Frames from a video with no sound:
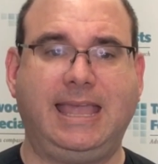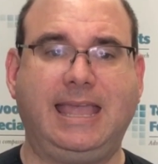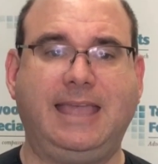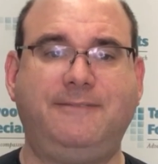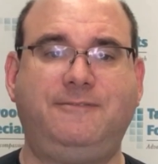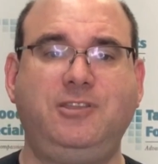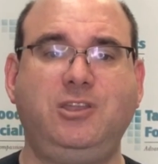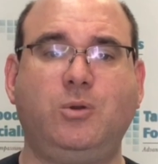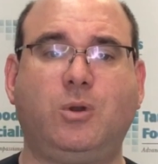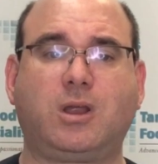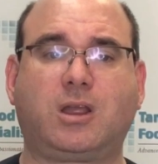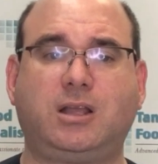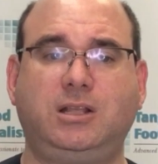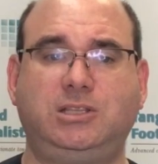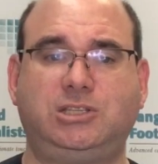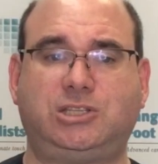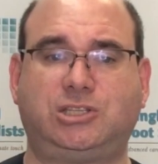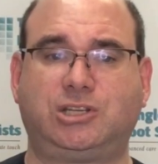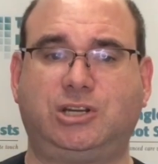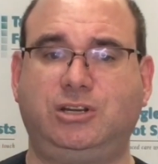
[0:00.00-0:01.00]
If you are
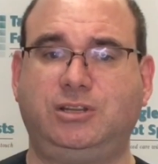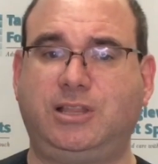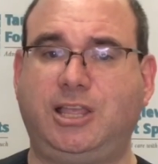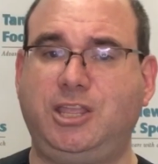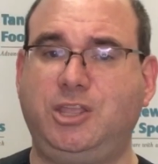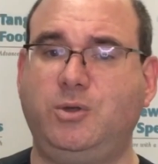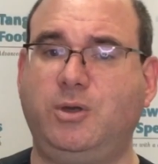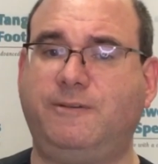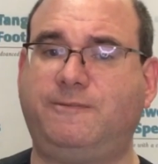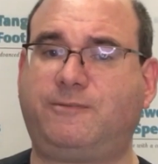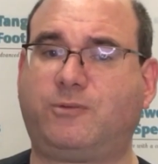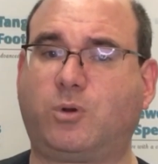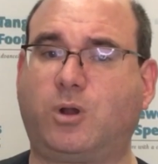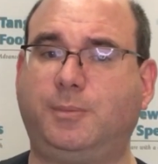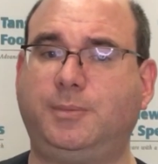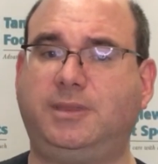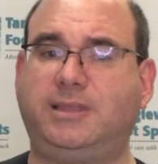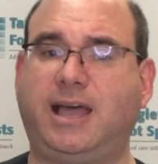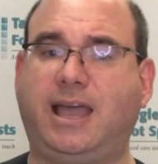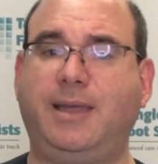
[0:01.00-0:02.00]
concerned that you have
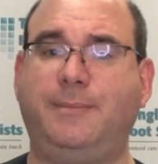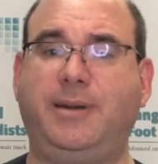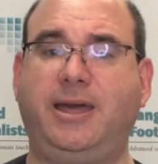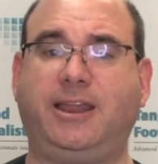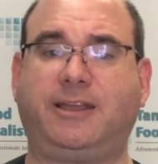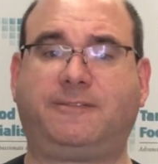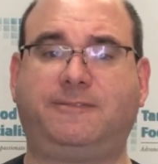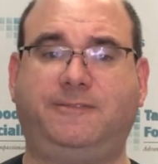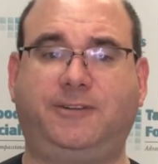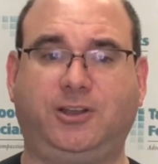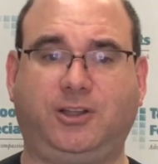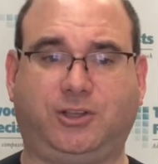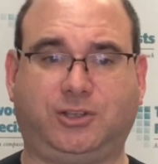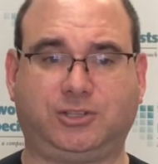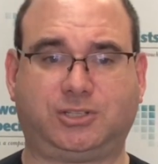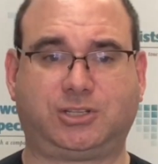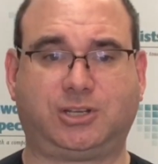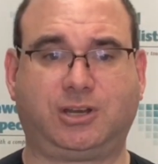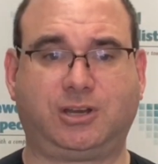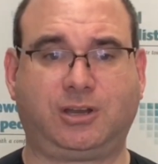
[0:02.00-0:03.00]
formed a diabetic foot
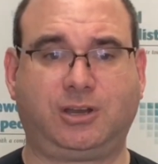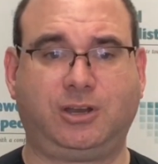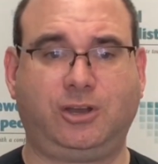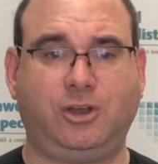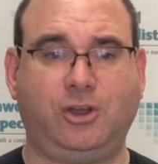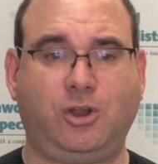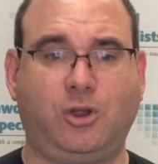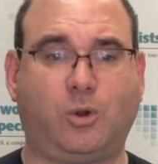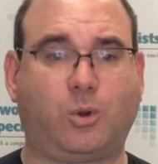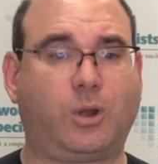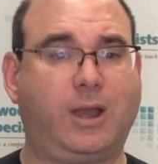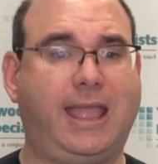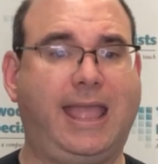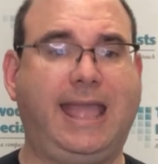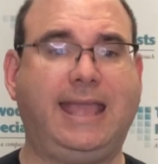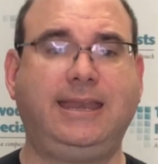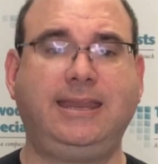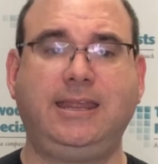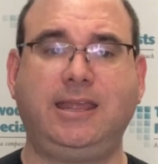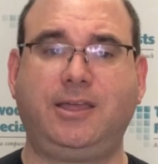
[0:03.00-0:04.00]
ulcer or
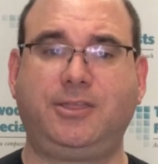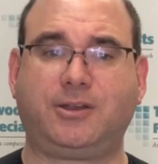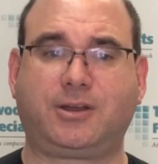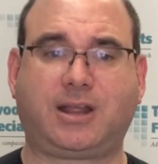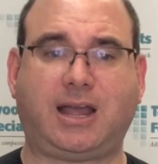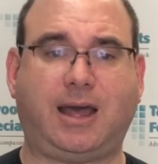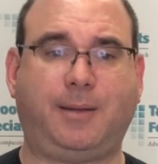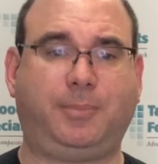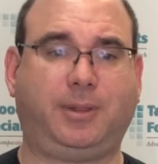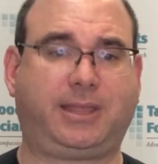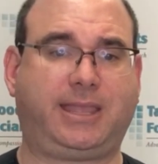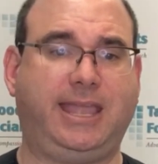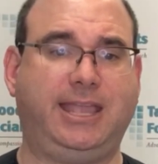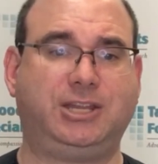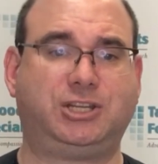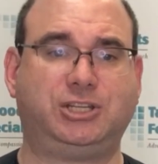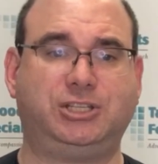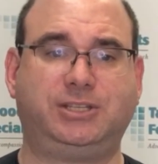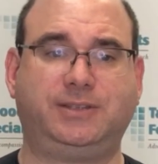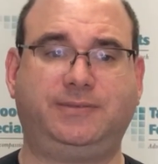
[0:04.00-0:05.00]
any other
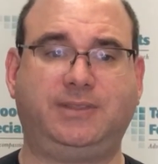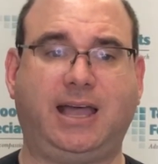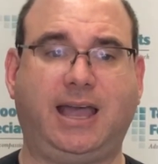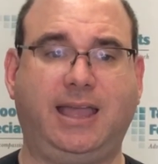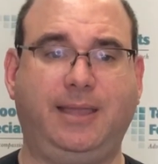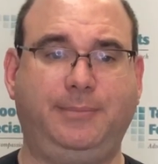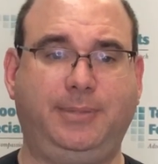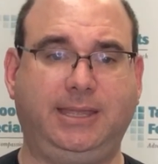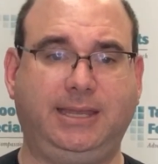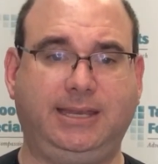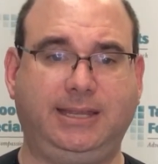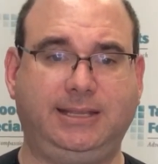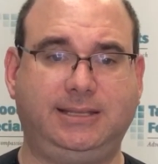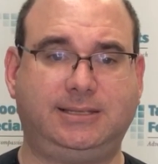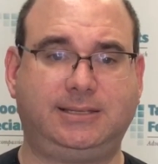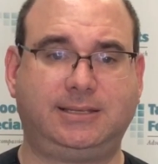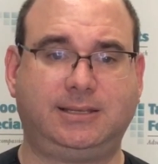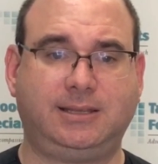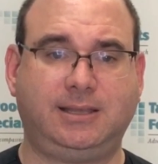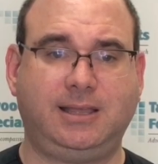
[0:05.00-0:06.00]
complications of
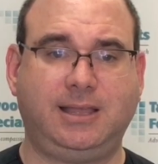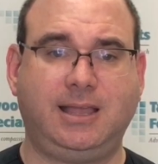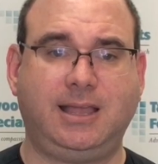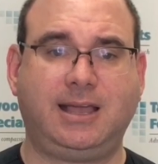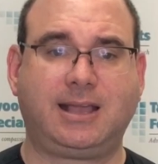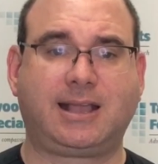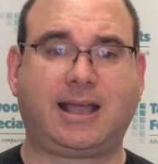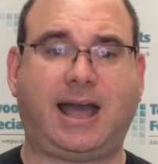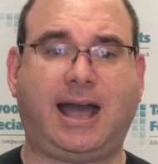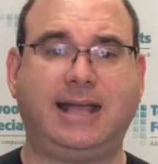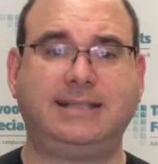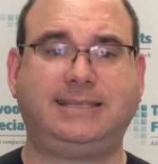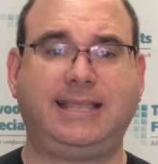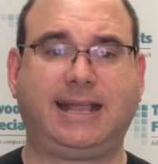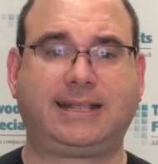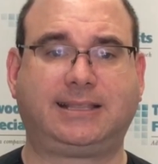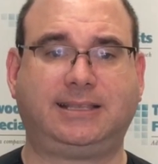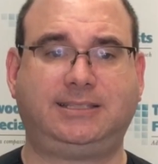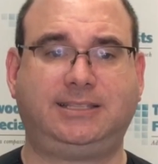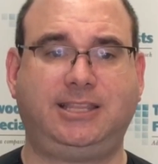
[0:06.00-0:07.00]
diabetes,
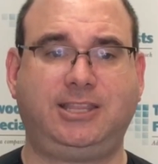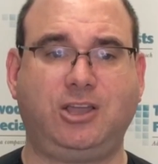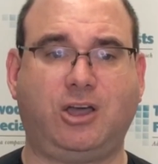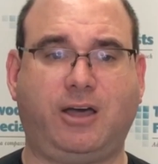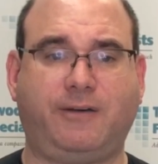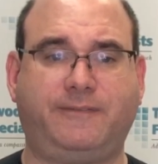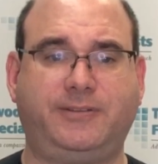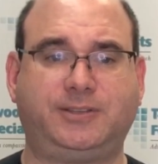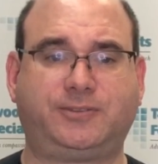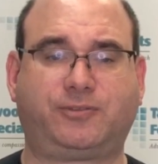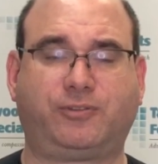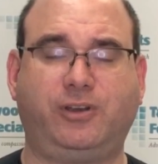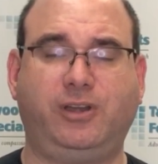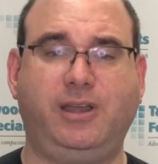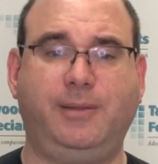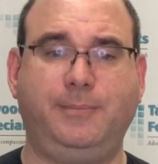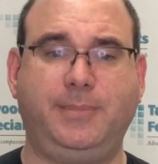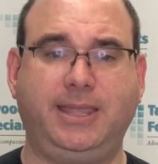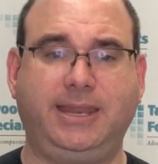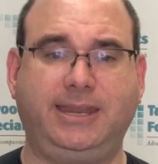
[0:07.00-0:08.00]
contact us at the office for
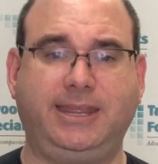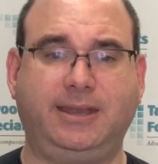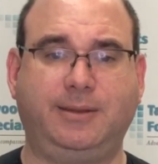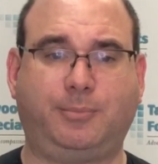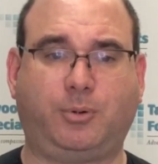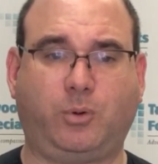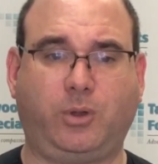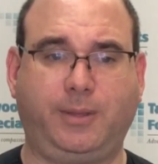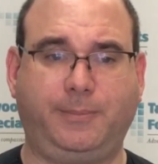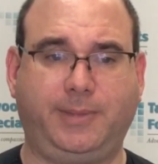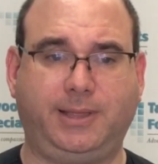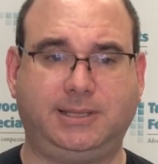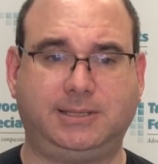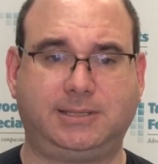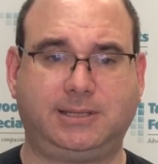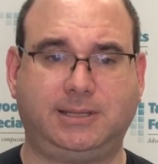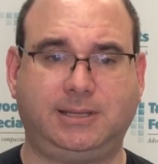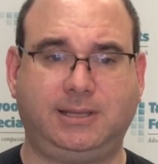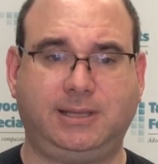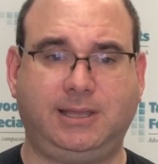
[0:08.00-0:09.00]
an immediate
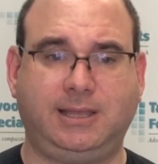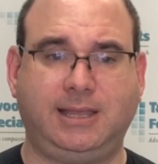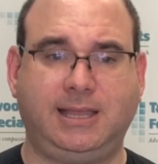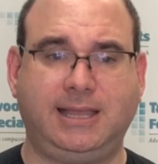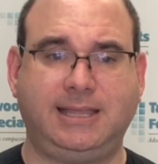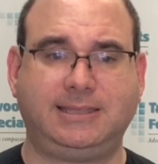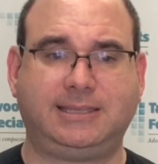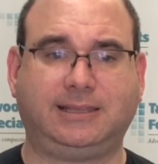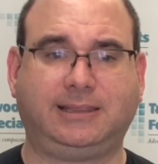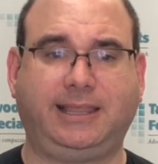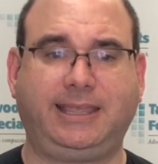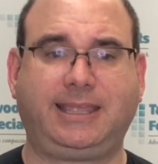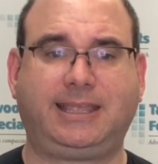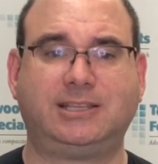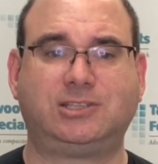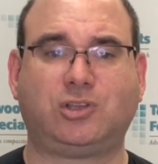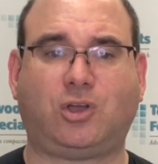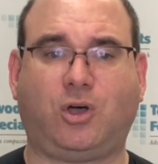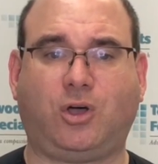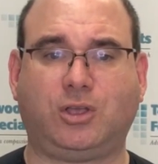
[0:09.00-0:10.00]
appointment. The
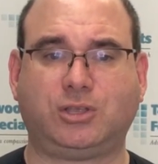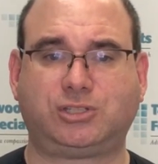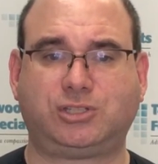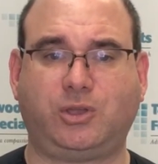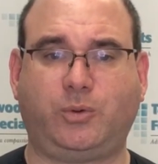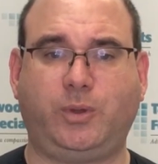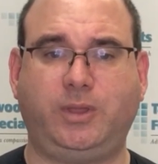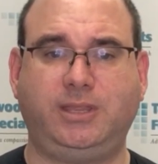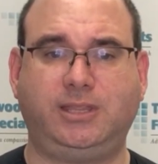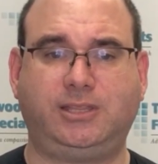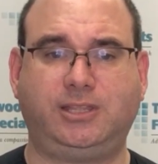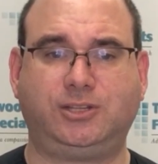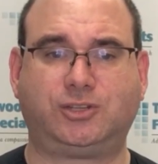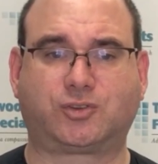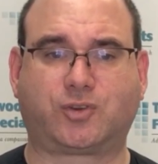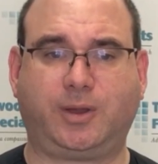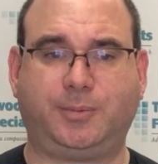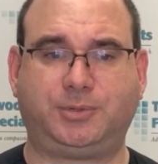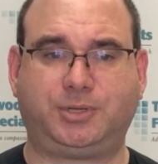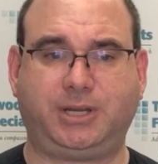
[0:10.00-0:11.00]
link is also in the
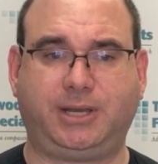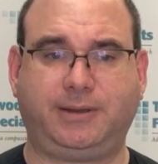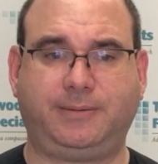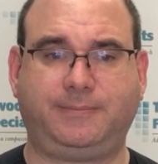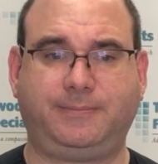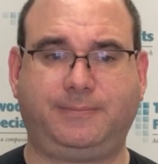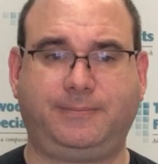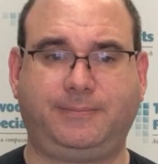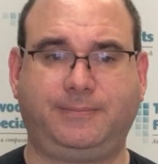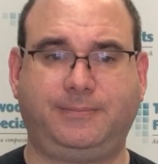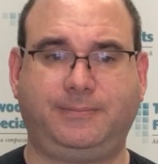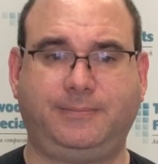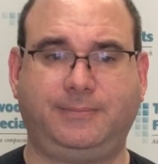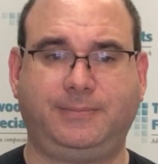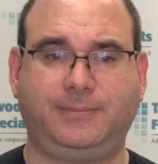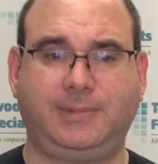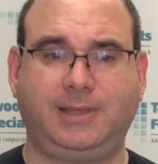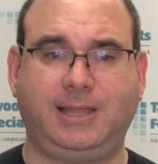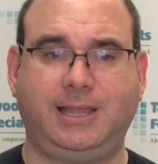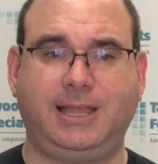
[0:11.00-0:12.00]
description.
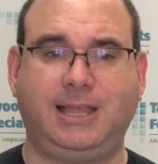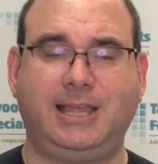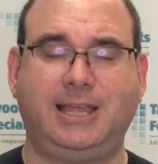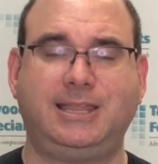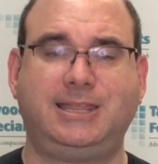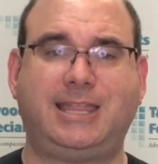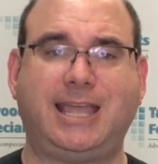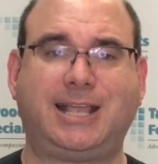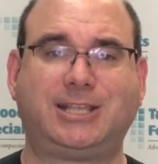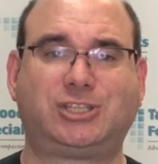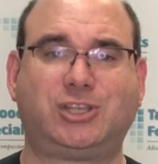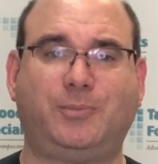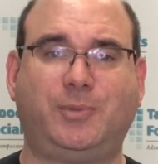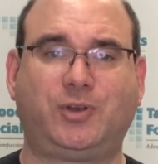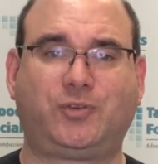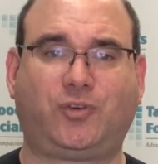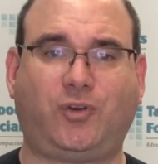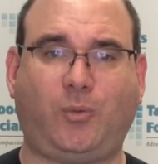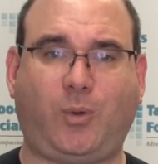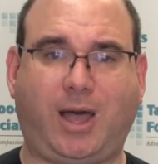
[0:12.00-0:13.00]
Thanks so
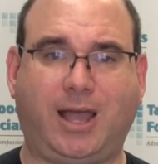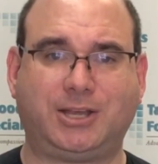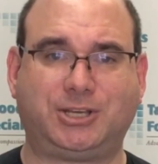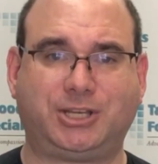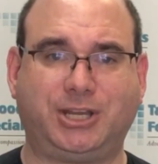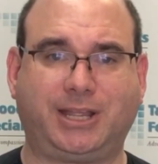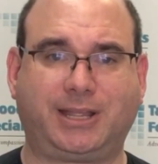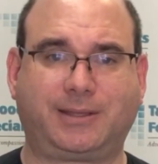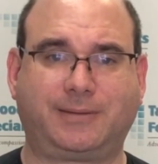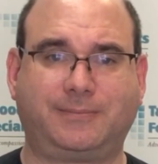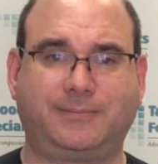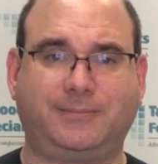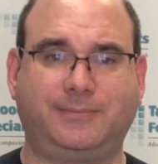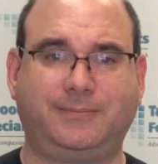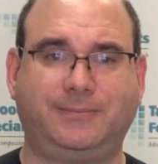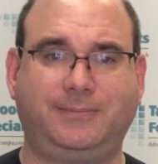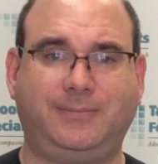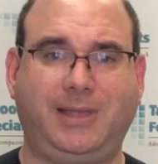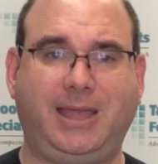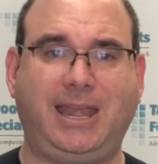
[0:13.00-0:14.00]
much for watching,
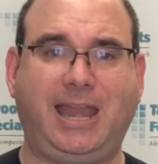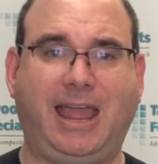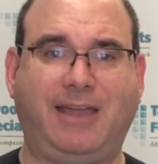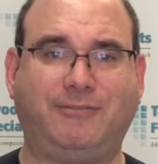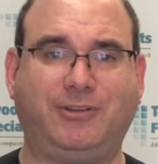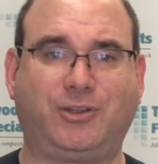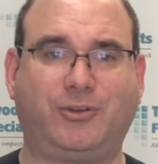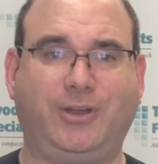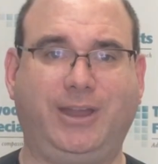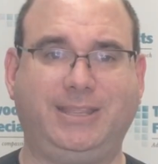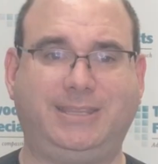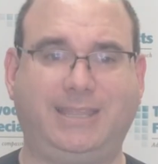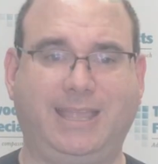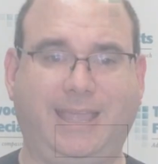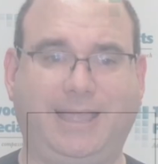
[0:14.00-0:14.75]
and have a great